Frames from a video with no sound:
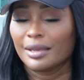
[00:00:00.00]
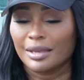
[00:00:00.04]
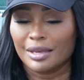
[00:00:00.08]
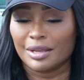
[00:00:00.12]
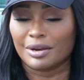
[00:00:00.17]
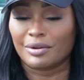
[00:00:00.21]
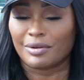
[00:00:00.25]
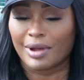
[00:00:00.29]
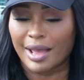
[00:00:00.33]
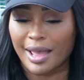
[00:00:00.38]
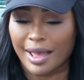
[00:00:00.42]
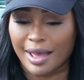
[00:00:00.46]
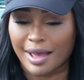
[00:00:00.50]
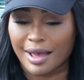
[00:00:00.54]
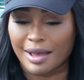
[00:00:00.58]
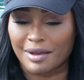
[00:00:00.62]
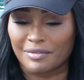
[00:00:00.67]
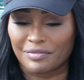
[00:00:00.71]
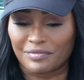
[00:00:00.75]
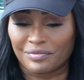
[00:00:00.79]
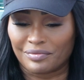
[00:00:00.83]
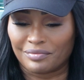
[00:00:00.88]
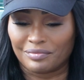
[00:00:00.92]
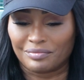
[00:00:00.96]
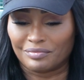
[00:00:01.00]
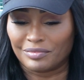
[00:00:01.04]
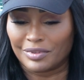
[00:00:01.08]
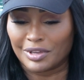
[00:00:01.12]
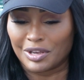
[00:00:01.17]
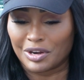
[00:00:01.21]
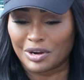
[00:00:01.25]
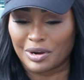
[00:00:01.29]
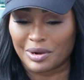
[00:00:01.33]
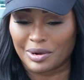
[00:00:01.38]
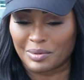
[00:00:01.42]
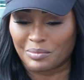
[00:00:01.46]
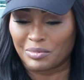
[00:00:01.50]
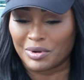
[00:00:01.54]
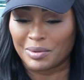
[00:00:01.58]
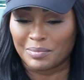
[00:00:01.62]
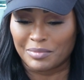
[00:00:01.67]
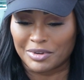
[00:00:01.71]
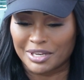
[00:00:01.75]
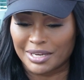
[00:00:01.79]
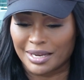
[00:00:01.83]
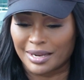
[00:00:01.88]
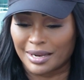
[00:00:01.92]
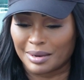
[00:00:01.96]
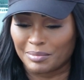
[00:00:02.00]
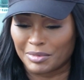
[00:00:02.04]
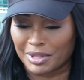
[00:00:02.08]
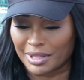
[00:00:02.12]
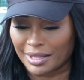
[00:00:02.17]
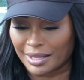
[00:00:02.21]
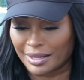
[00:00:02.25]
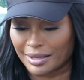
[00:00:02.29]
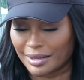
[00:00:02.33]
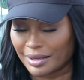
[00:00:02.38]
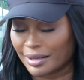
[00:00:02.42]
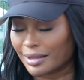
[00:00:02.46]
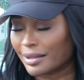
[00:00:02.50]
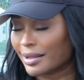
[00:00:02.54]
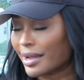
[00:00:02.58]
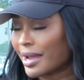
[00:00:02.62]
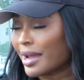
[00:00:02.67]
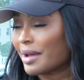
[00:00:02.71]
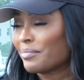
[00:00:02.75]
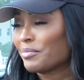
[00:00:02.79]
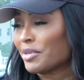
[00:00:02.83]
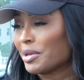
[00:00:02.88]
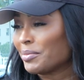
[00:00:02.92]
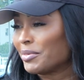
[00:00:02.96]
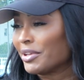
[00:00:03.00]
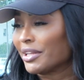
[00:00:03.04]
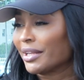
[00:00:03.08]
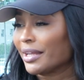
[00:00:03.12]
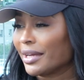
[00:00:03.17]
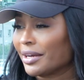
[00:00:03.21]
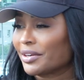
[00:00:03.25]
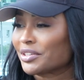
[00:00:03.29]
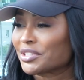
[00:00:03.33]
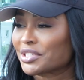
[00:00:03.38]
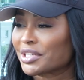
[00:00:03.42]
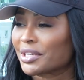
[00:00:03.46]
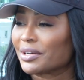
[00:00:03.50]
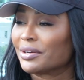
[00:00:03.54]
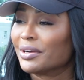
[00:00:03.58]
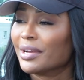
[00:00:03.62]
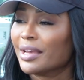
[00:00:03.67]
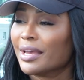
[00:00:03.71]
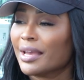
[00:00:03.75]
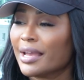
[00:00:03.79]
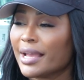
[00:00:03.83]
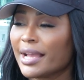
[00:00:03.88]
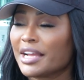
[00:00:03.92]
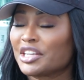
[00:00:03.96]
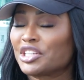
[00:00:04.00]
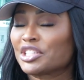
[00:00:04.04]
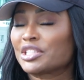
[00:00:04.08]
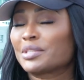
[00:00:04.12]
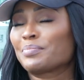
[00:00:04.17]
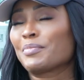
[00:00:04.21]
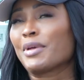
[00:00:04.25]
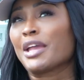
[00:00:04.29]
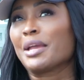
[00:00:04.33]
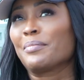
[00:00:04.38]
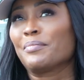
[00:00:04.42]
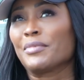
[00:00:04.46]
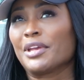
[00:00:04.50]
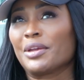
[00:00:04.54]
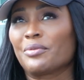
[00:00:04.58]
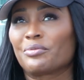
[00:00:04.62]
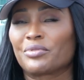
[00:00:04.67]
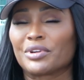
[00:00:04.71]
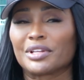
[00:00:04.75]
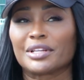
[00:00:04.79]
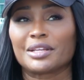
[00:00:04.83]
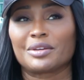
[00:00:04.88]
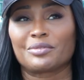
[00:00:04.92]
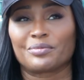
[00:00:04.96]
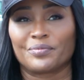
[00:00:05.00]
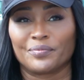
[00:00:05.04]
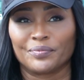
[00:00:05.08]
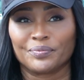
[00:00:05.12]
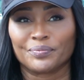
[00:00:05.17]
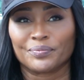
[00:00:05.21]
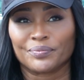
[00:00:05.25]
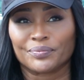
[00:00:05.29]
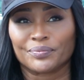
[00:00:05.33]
half at one time and then the other half maybe later. So it just made me really